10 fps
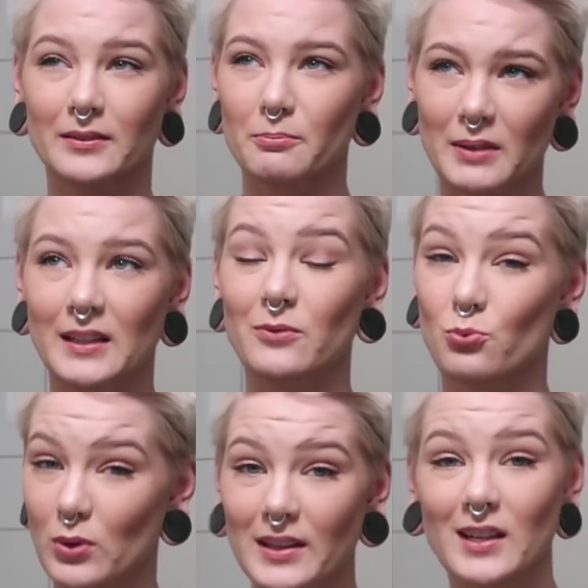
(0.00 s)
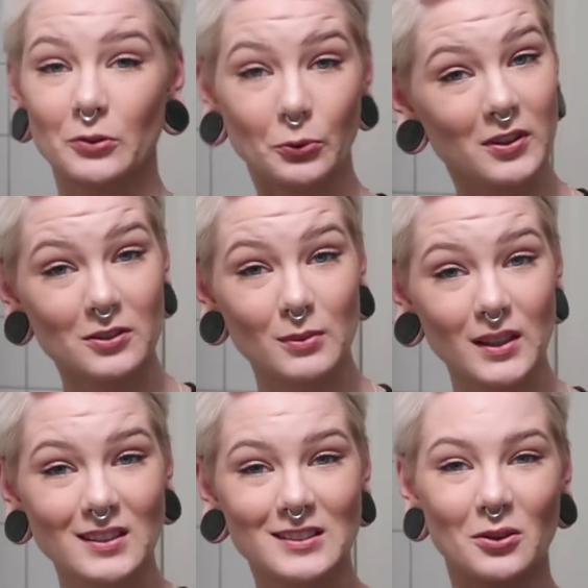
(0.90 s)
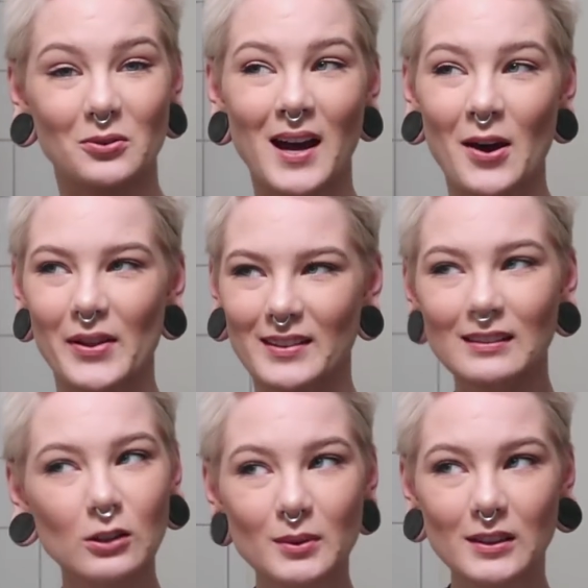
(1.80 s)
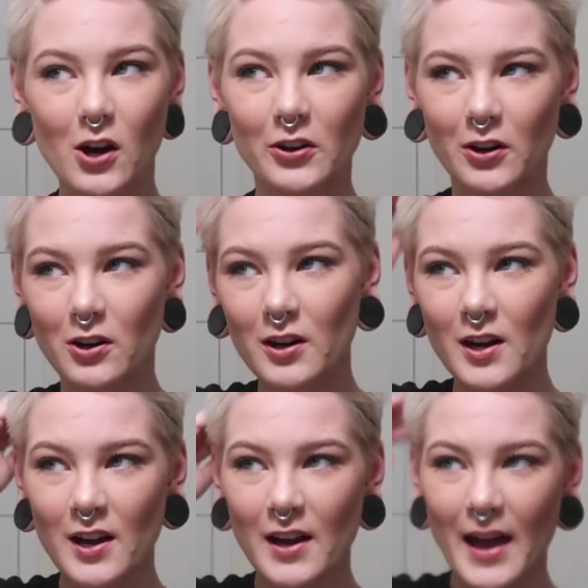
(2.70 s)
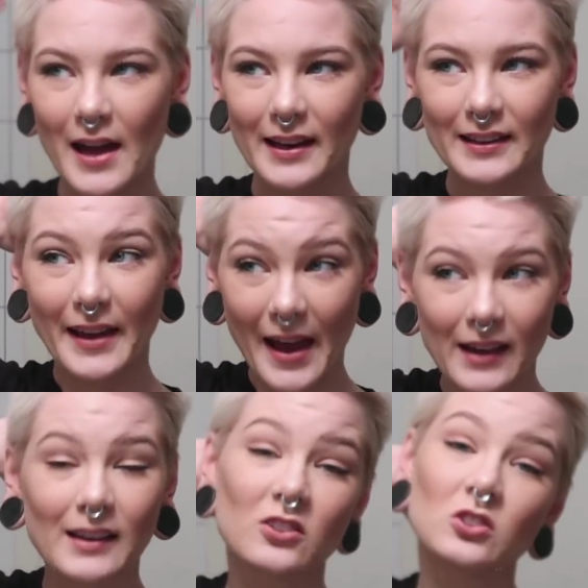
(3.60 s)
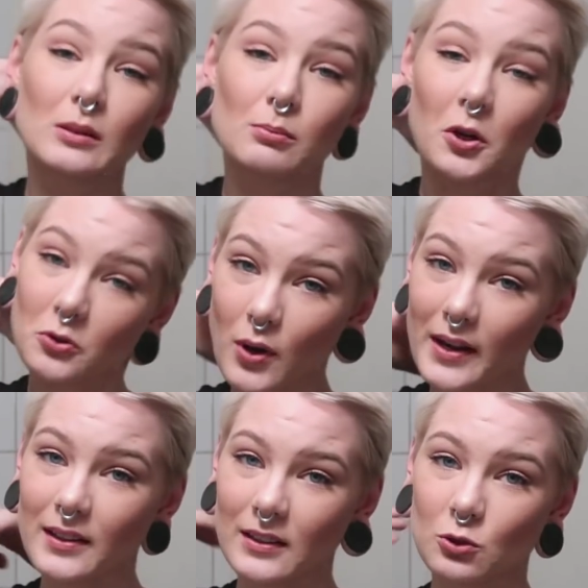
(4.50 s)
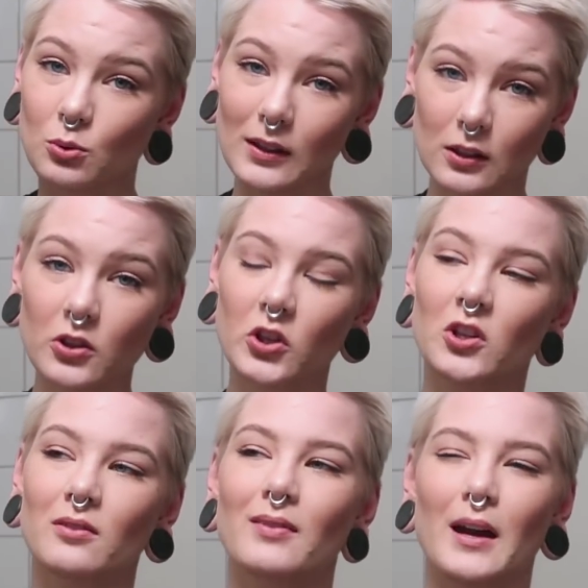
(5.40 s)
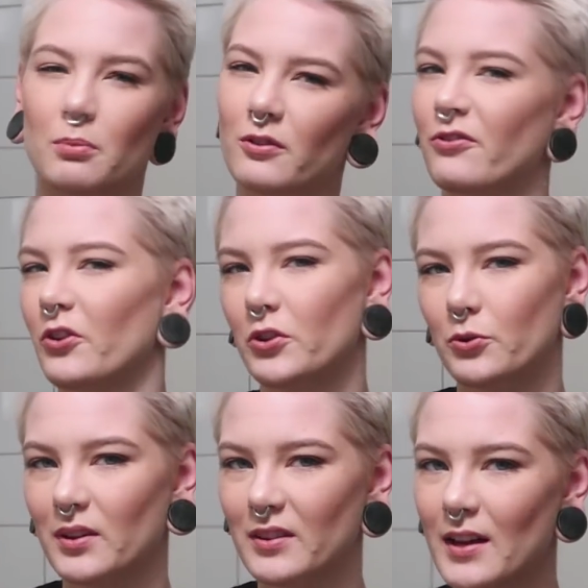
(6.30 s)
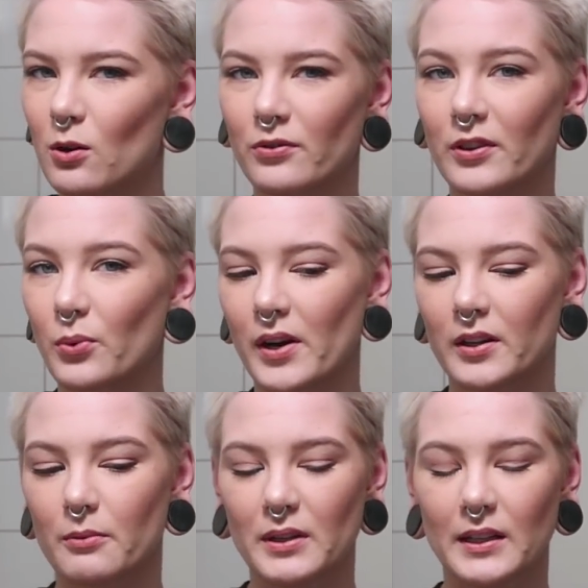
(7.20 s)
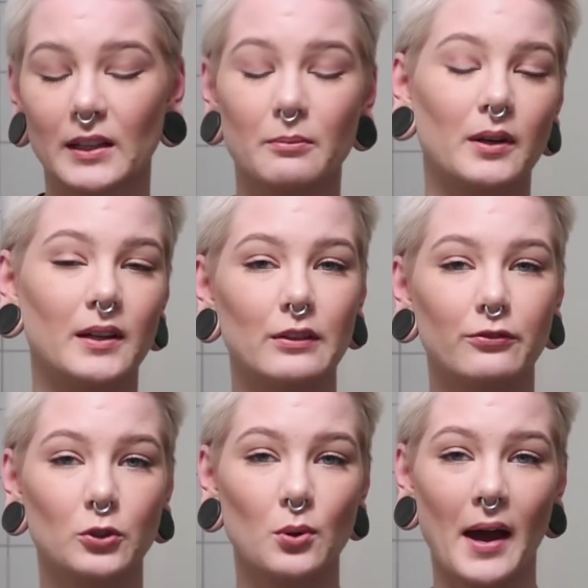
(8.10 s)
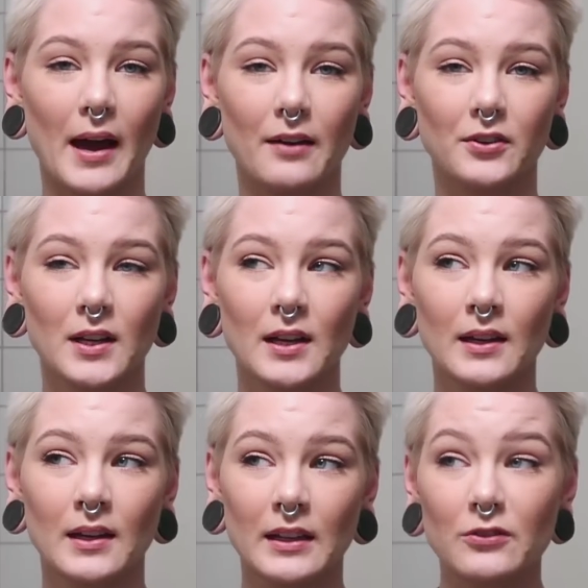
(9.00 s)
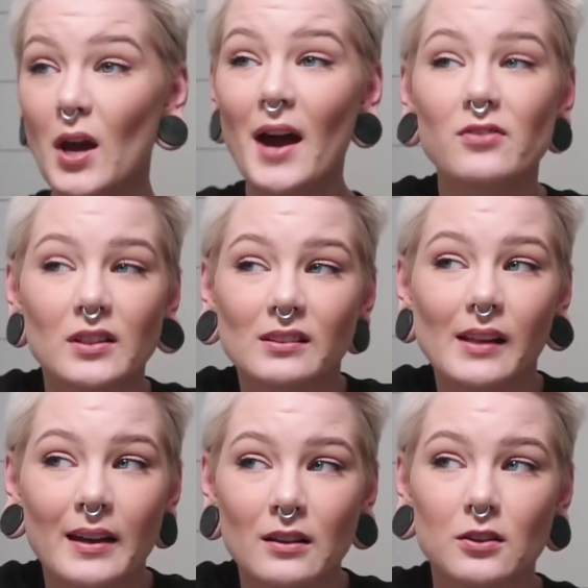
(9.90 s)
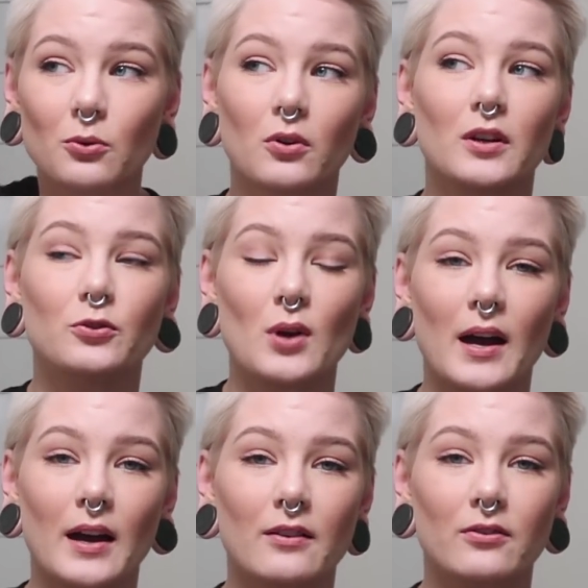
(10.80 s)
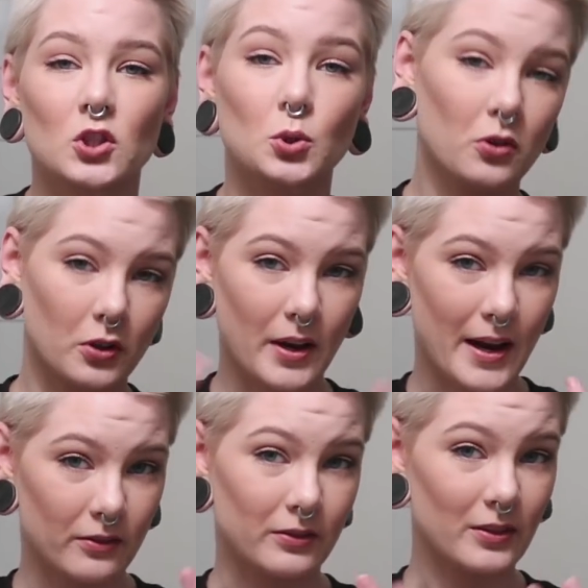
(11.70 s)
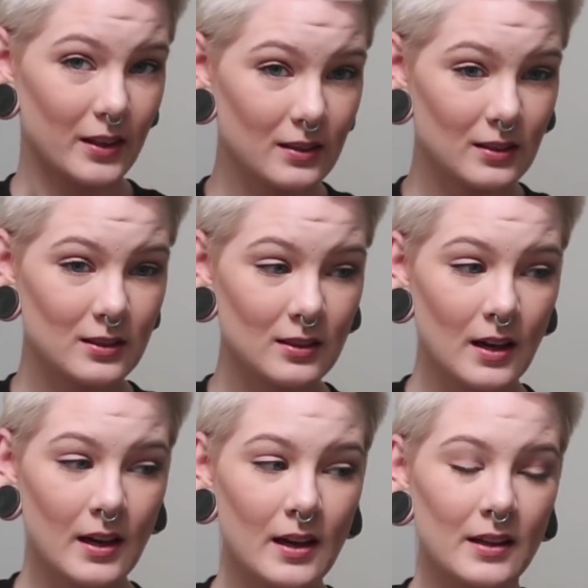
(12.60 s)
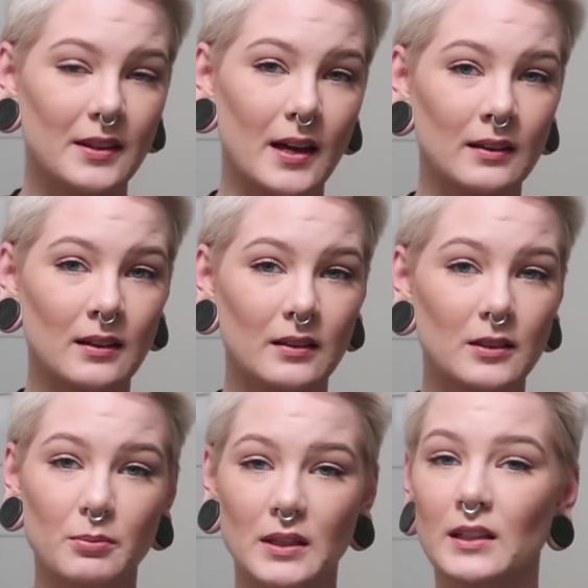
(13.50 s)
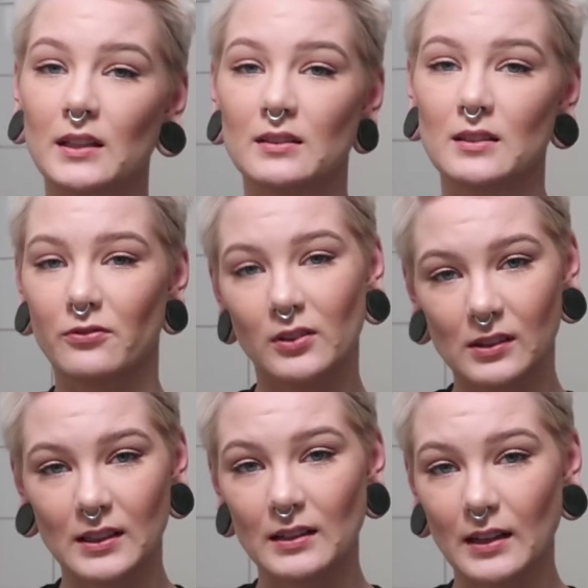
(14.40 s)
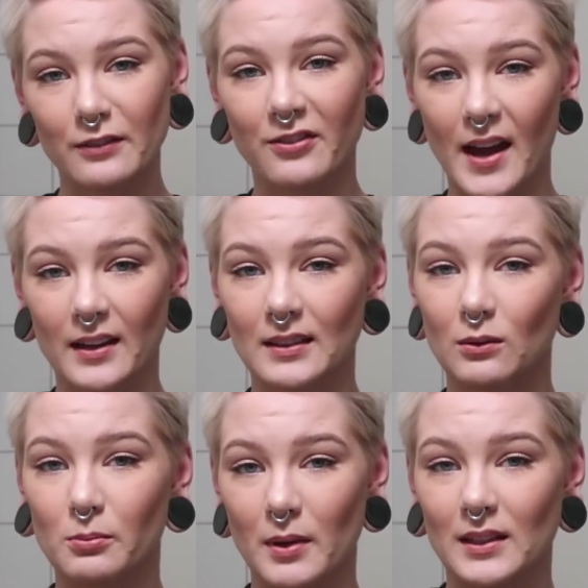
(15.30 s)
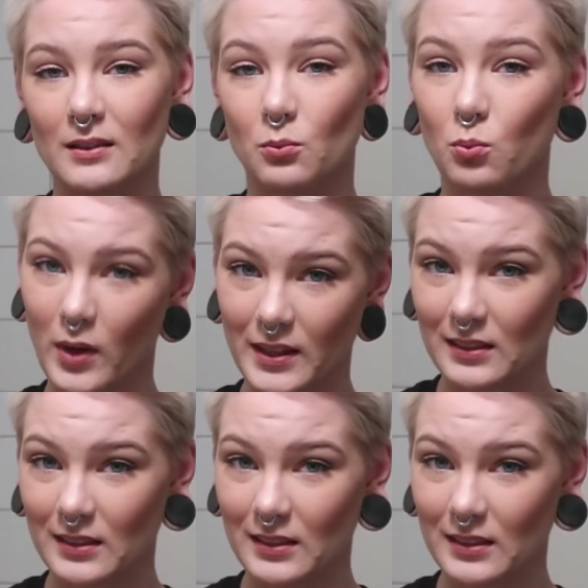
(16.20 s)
the beanie really annoys me. So now that it's a little bit longer and I can actually blow dry it into a look, I prefer doing that over wearing a beanie. But if you have this length, or if you have shorter hair than this, then the beanie is definitely a life hack that will make it way